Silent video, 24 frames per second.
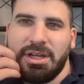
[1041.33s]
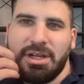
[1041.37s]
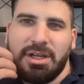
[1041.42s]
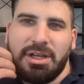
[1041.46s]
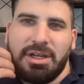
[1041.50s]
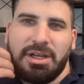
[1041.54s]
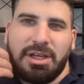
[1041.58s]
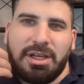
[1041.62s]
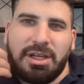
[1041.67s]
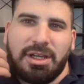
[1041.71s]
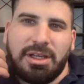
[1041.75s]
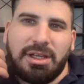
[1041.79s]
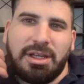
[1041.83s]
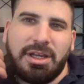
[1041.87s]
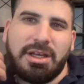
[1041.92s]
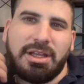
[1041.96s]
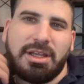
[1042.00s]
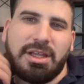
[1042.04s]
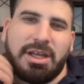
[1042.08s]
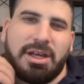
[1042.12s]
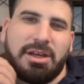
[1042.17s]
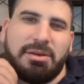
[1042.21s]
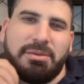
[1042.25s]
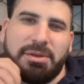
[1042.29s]
Yeah,
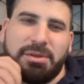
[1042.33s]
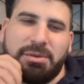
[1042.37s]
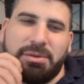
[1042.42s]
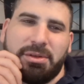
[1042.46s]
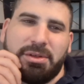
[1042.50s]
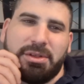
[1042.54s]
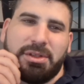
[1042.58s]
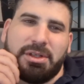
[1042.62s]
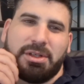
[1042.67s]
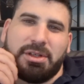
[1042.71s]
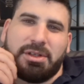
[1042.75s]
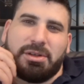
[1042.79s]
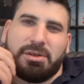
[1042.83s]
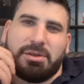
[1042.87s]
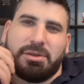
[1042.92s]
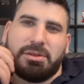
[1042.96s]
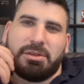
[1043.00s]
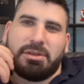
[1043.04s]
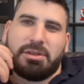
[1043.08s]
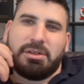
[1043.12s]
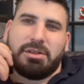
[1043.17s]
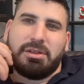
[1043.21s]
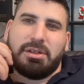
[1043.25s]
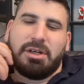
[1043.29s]
that'd be really
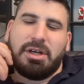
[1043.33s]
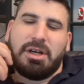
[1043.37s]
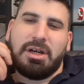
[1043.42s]
cool.